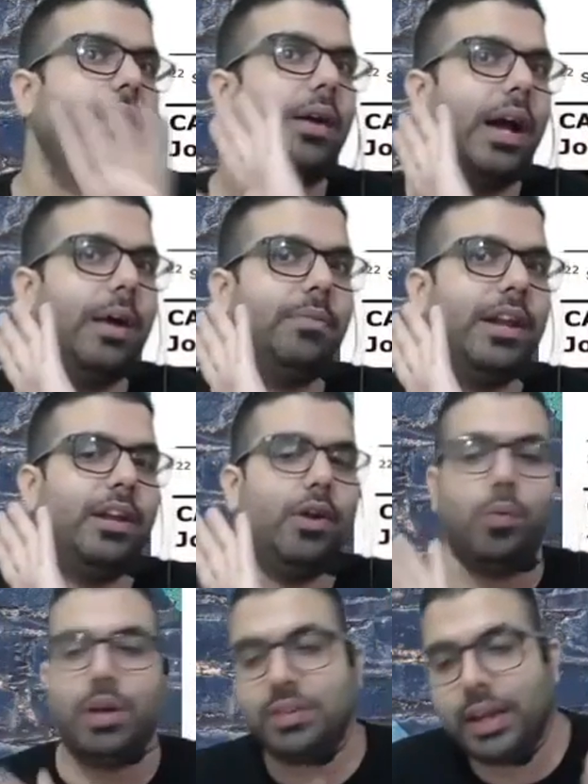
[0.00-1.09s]
I am telling you
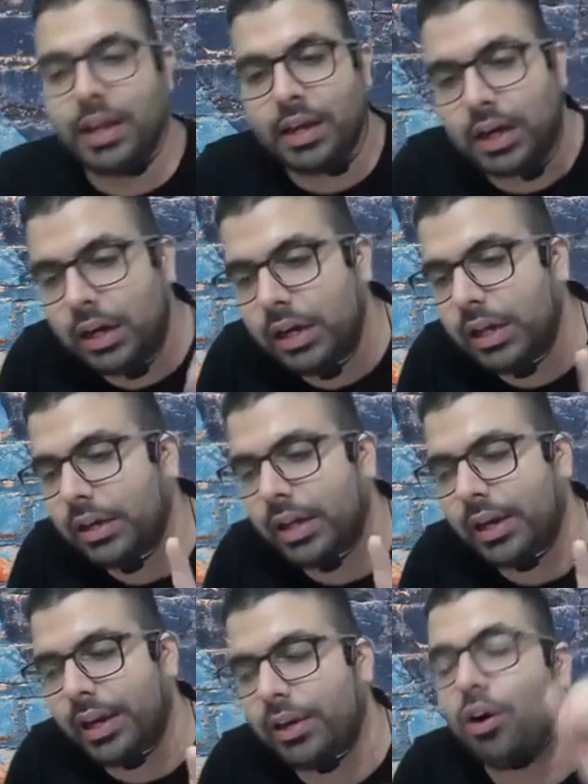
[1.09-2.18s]
once again earlier the
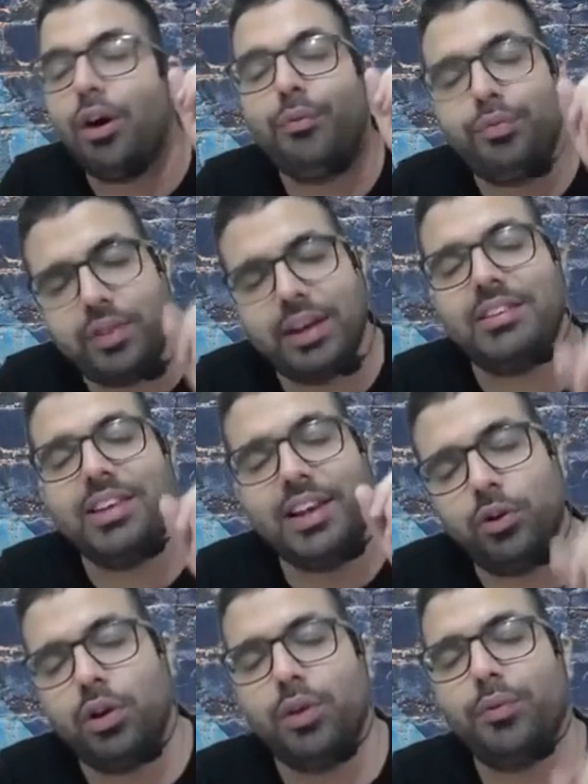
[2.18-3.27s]
rate of GST
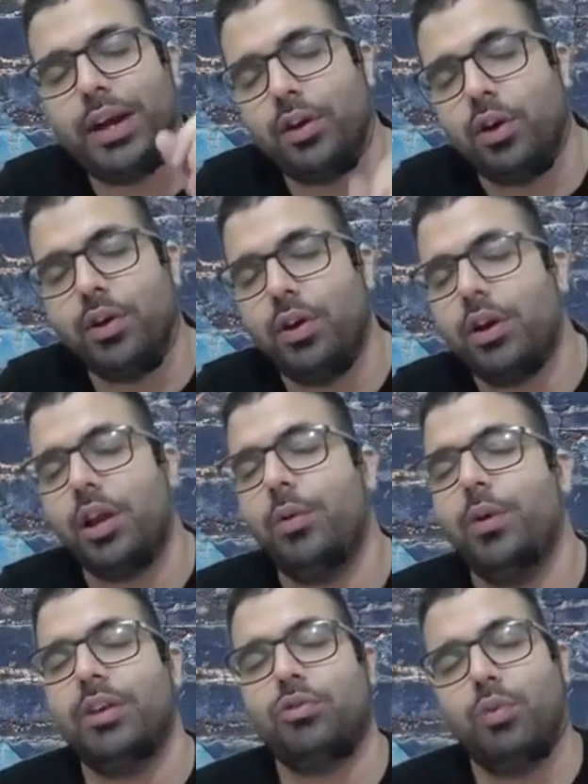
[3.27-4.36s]
notified on lottery
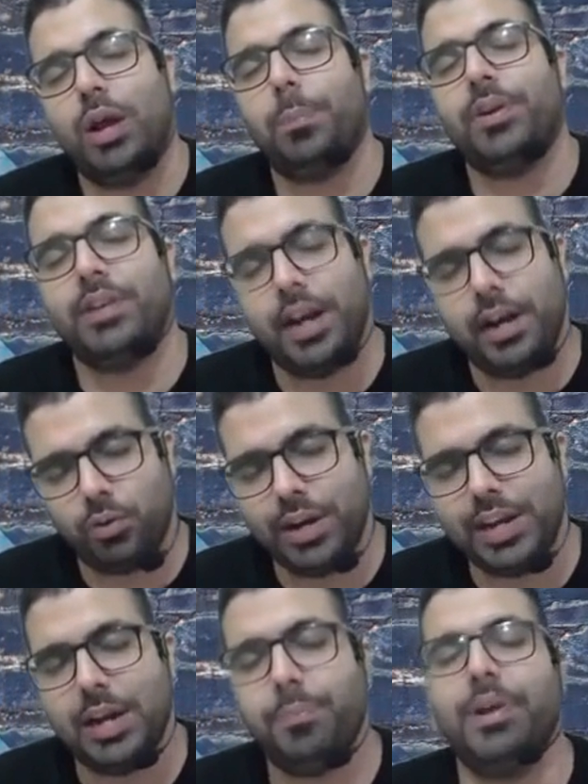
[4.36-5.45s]
was 12% and
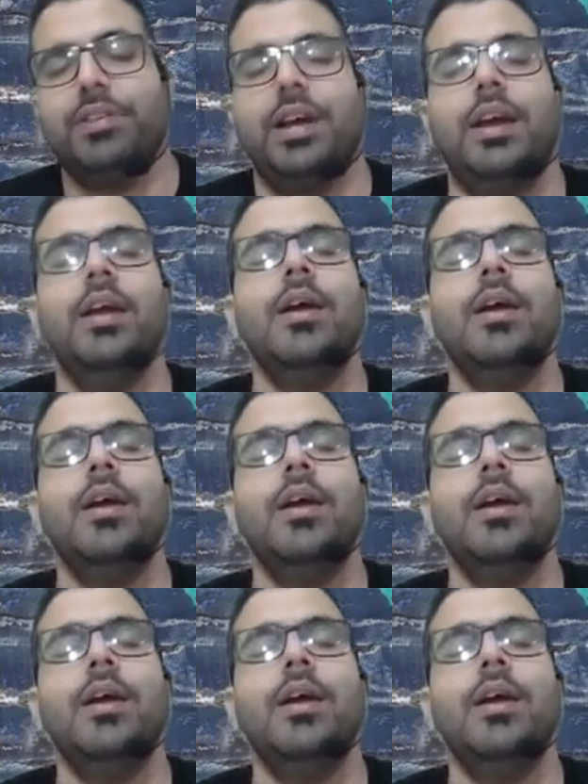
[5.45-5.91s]
28%.